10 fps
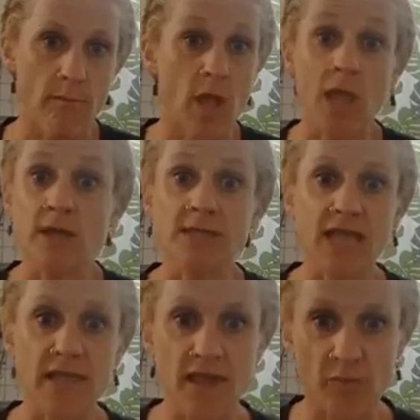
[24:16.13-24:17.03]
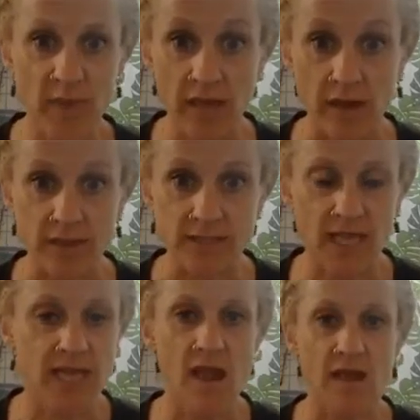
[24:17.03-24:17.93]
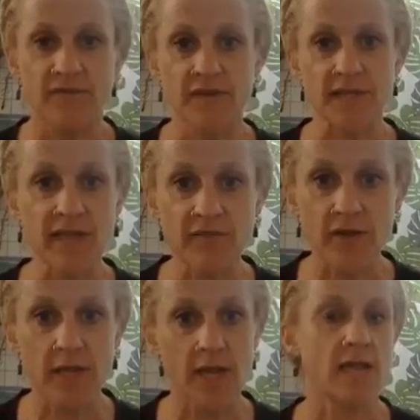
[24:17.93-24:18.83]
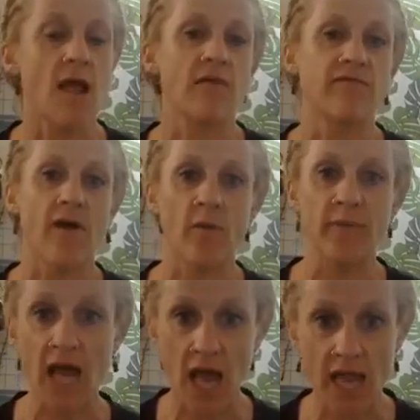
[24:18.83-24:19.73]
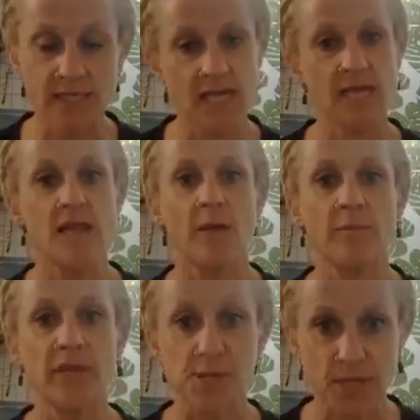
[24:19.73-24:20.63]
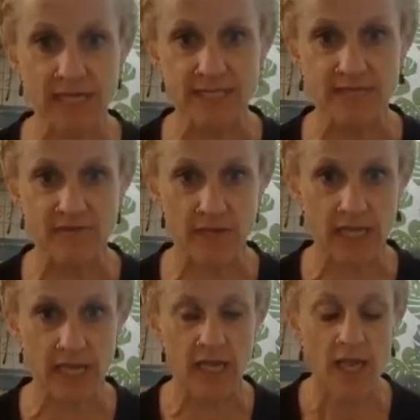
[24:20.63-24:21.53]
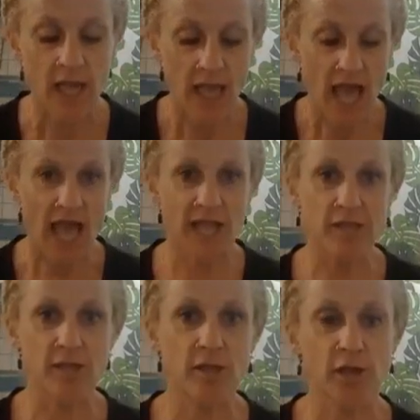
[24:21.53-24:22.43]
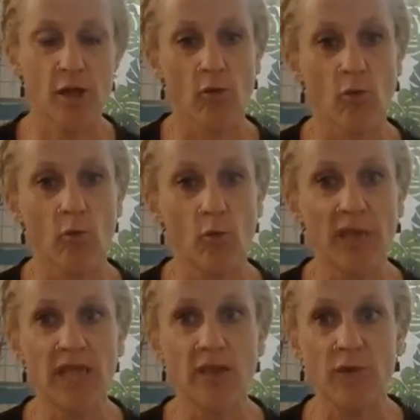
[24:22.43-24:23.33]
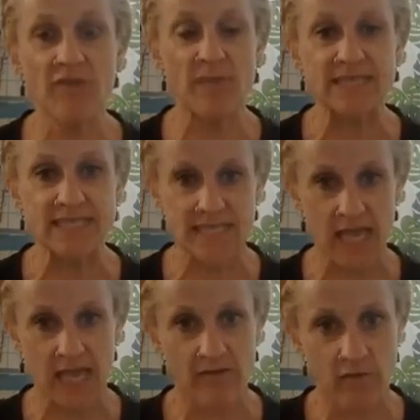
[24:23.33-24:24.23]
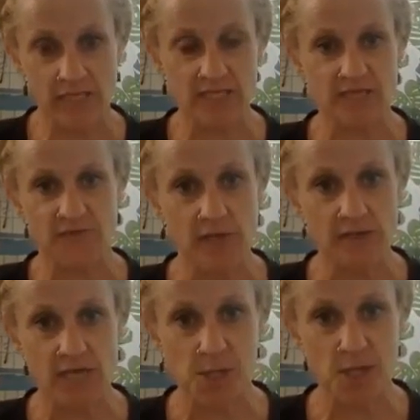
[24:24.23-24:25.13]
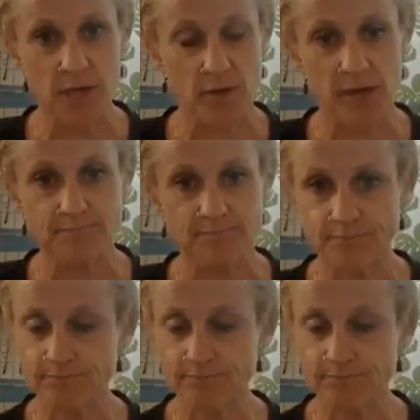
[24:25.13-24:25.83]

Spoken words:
alongside their peers and not feel different and not fall behind and not be treated differently. And, you know, we've been saying at Voices for Utah Children